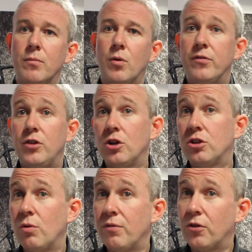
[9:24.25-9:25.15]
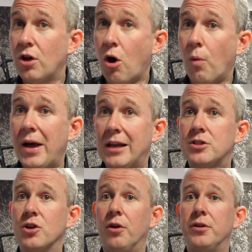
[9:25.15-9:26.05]
Well, you could do it for the whole
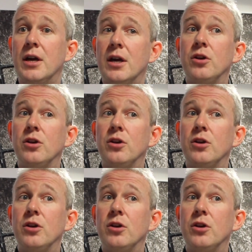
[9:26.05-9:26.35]
peloton.